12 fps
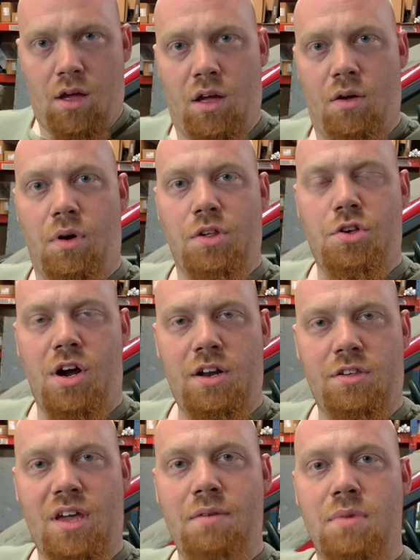What China
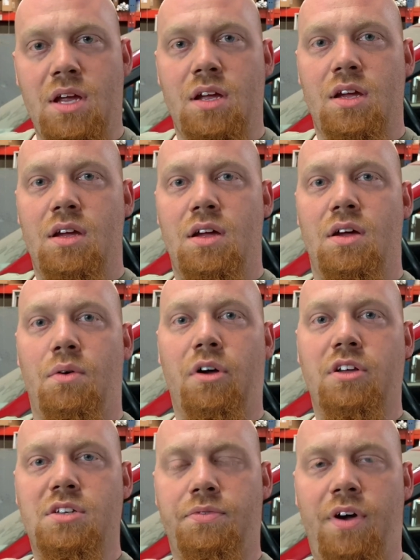sent me
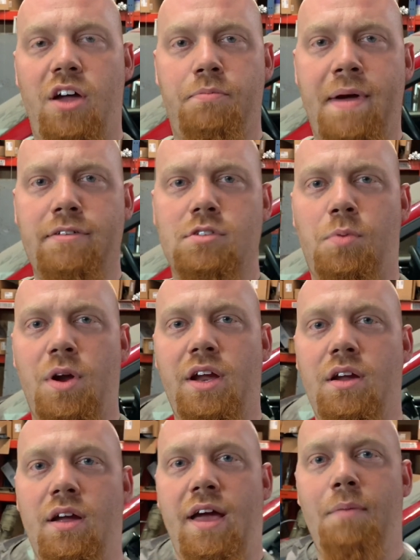was a 5-pound
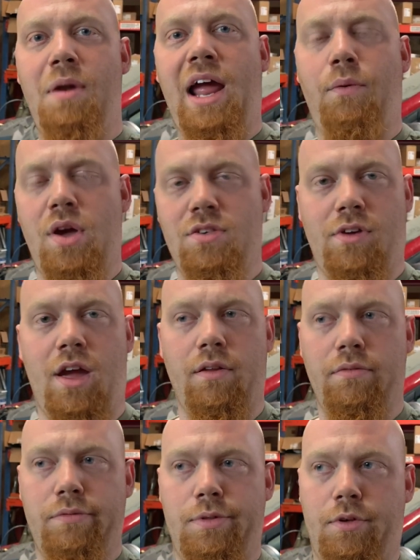spring and a black wastegate.
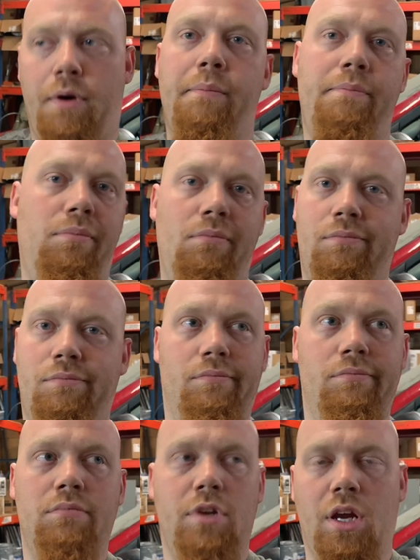So you
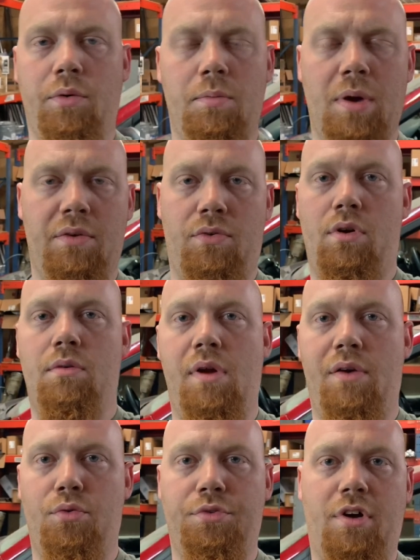get what you pay for,
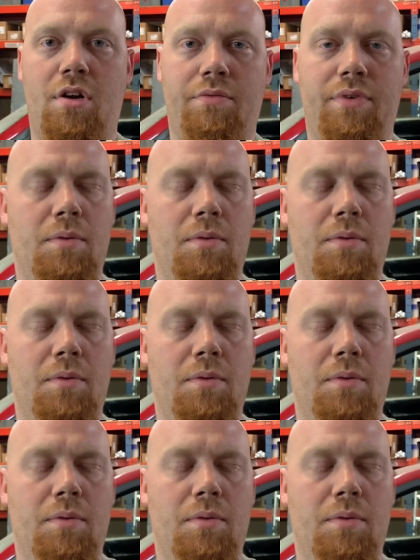whatever, it was like 150